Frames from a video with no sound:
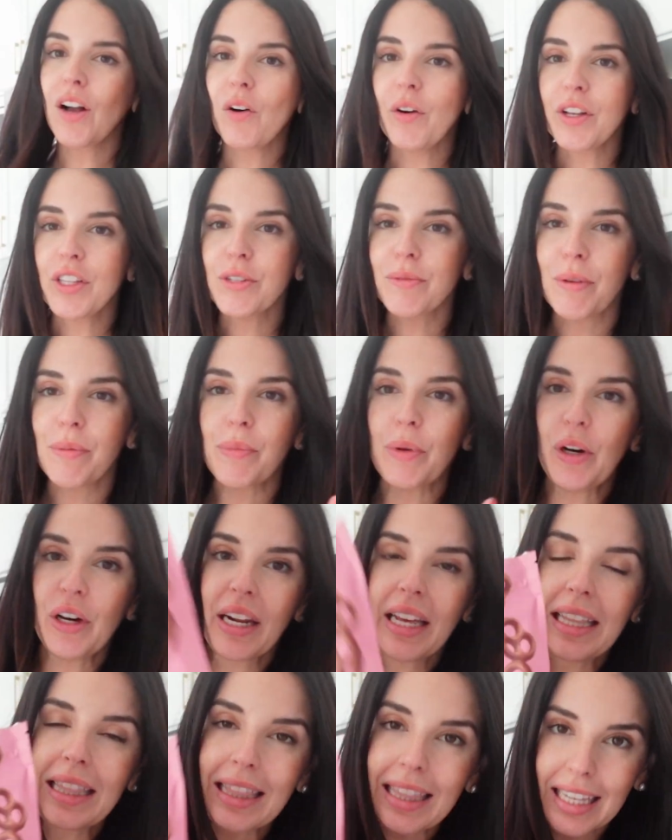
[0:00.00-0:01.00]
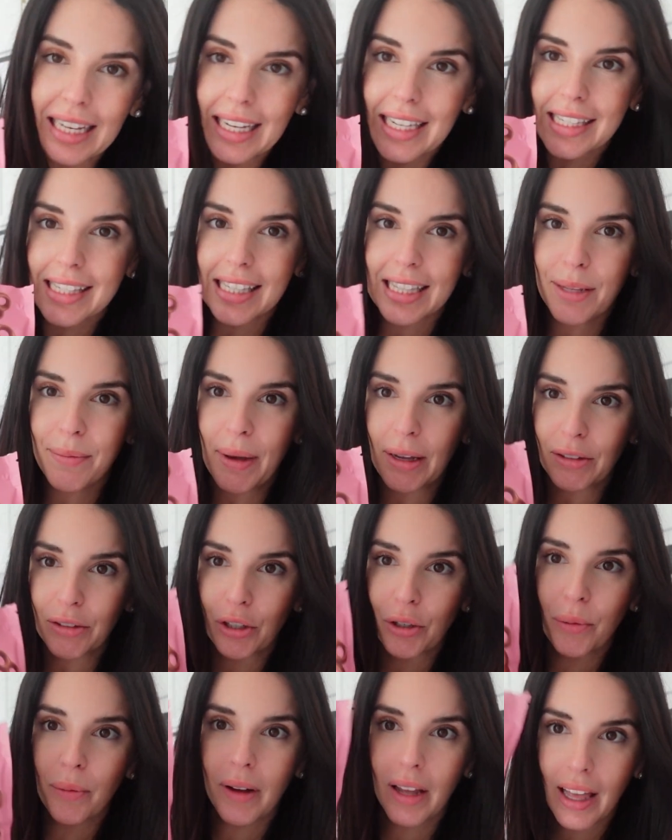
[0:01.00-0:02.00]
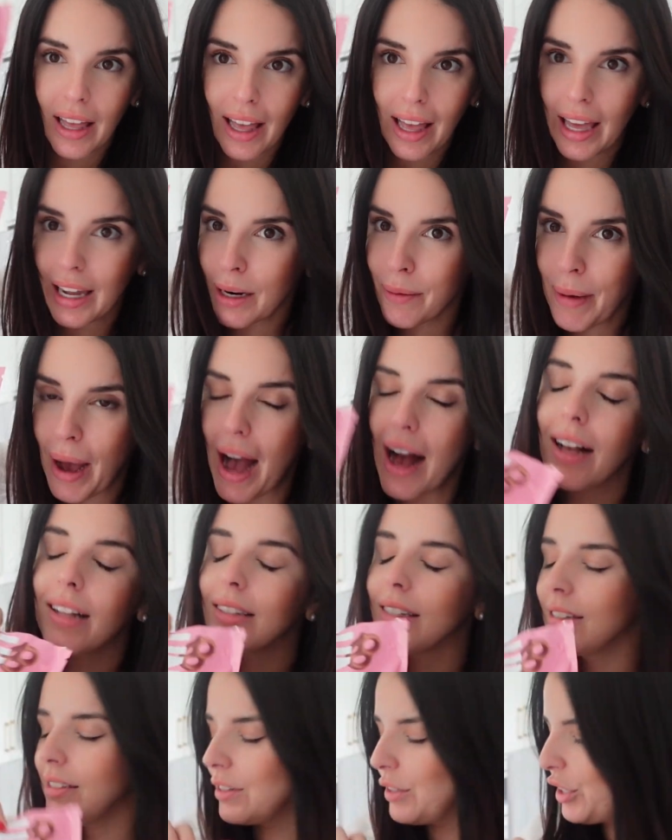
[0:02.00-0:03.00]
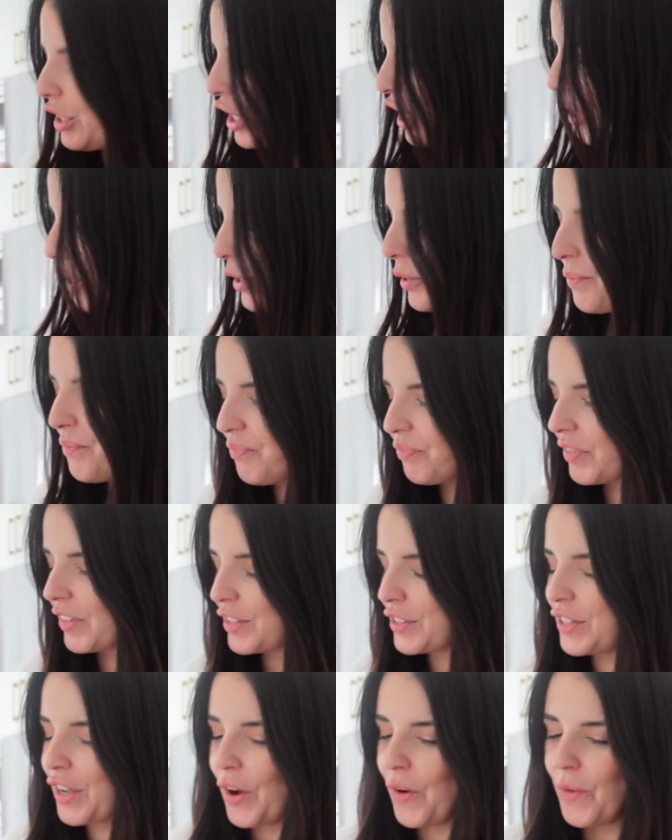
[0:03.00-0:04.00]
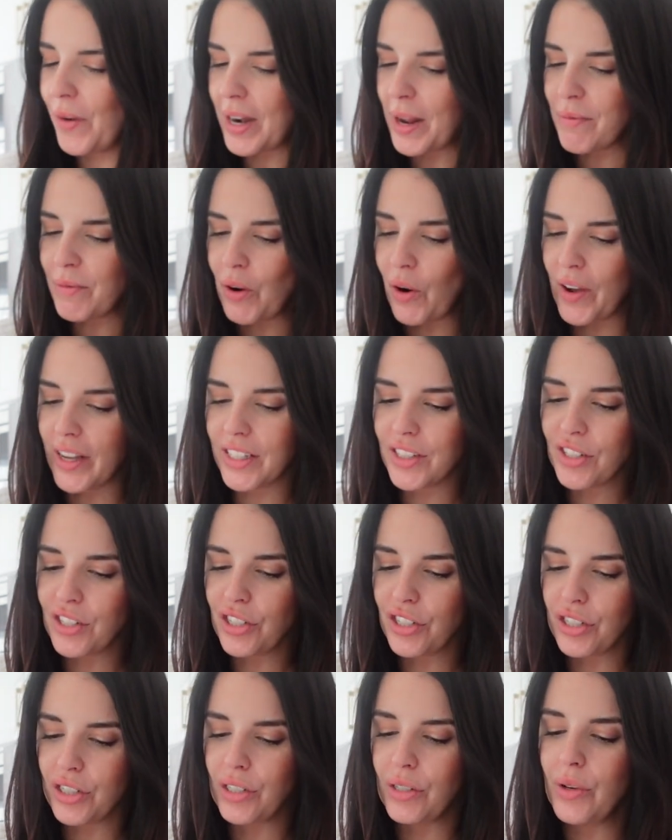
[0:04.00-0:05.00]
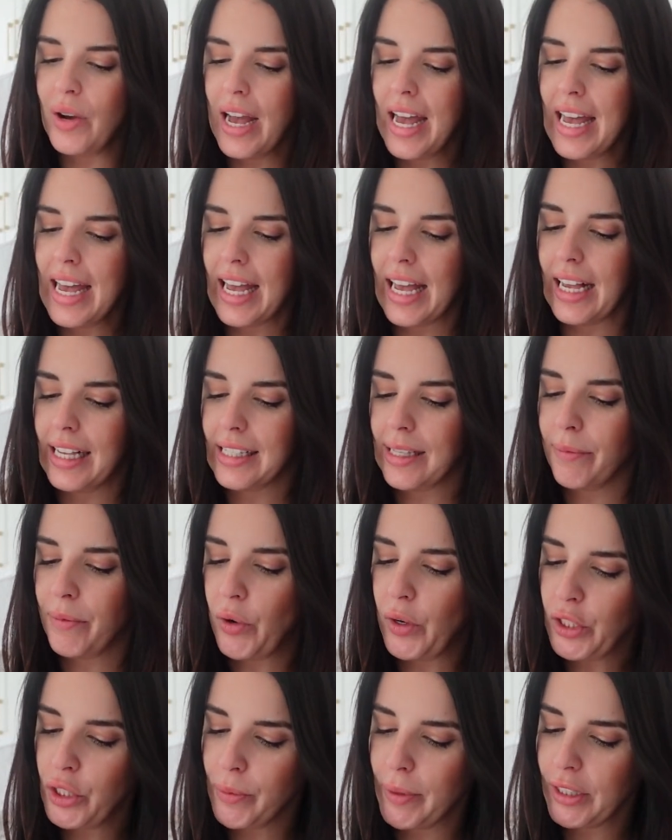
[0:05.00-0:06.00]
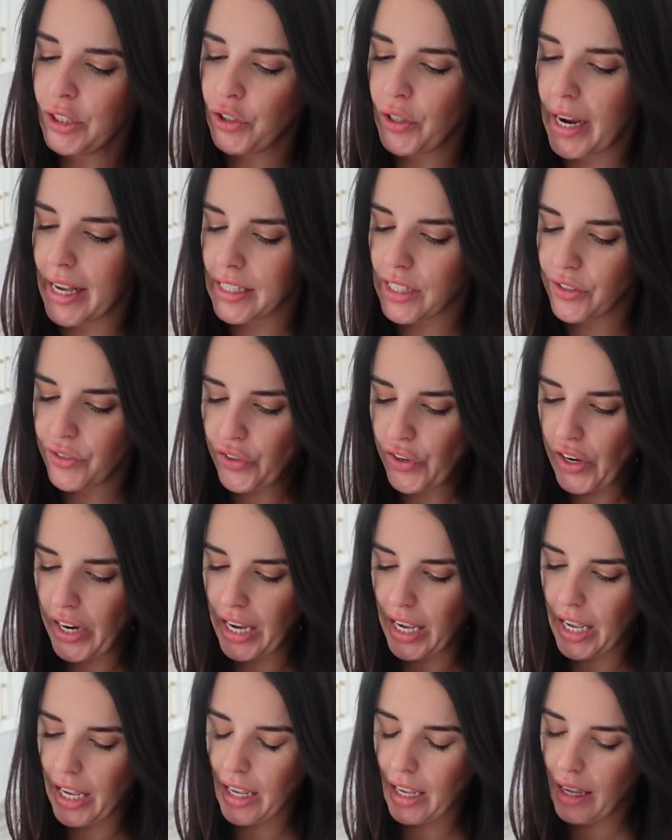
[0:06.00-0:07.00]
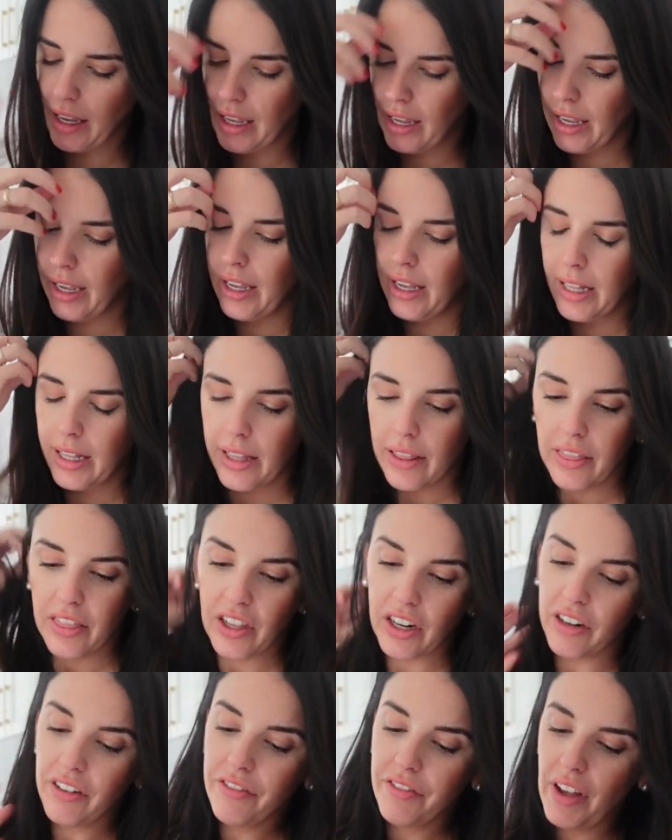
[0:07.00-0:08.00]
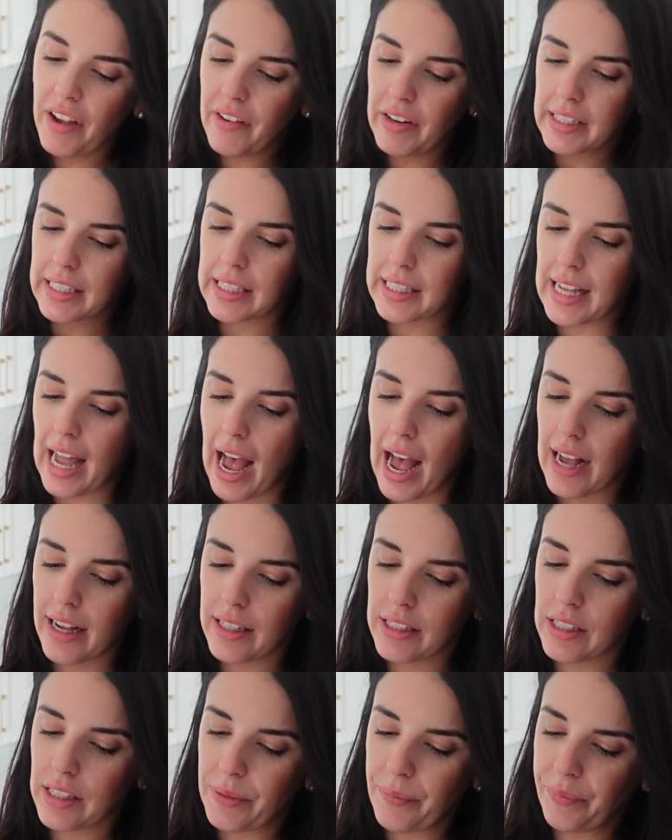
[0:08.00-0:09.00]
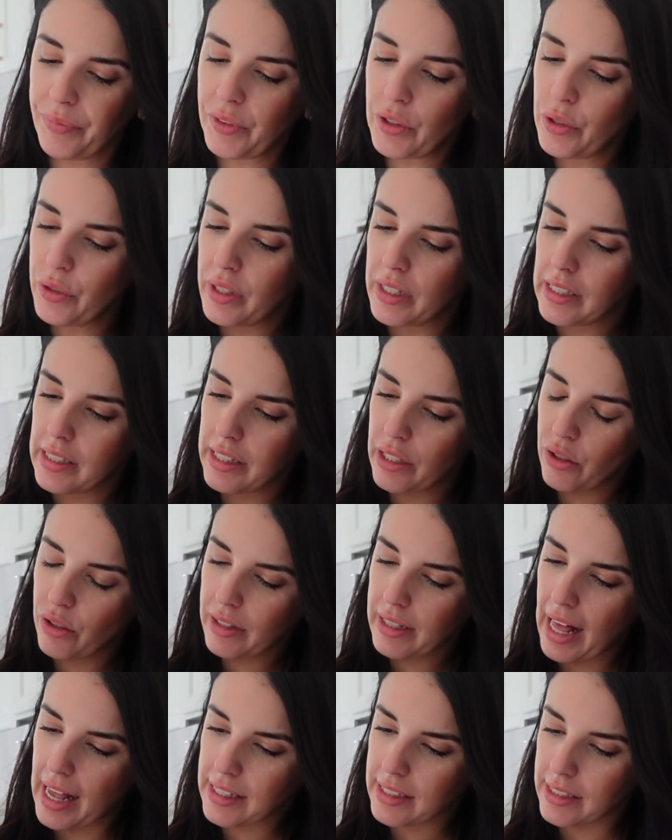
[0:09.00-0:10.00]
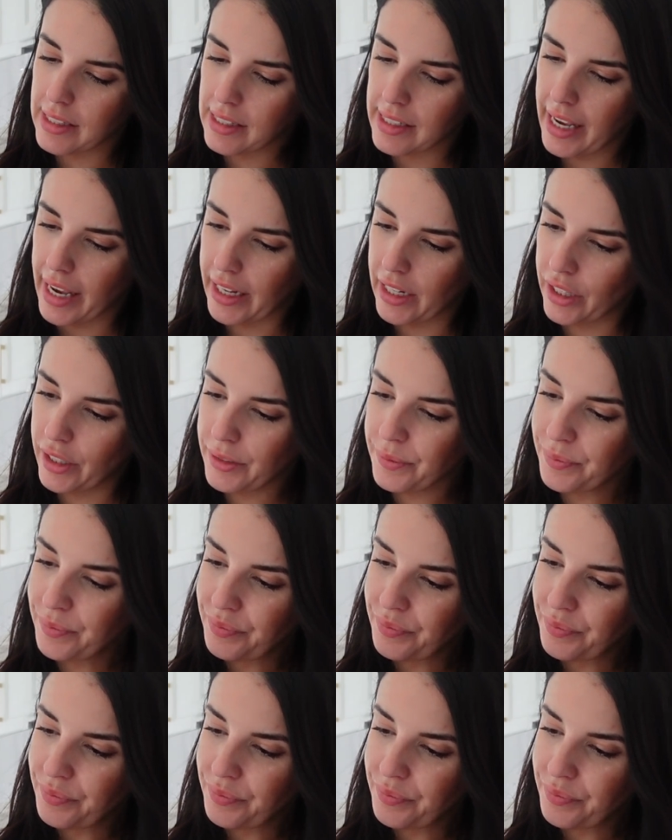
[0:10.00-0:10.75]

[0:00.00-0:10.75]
going to be putting these in the bedroom in a bag. Doesn't look cute. So what I'm going to do is I'm going to be transferring their favorite snacks to this little glass container.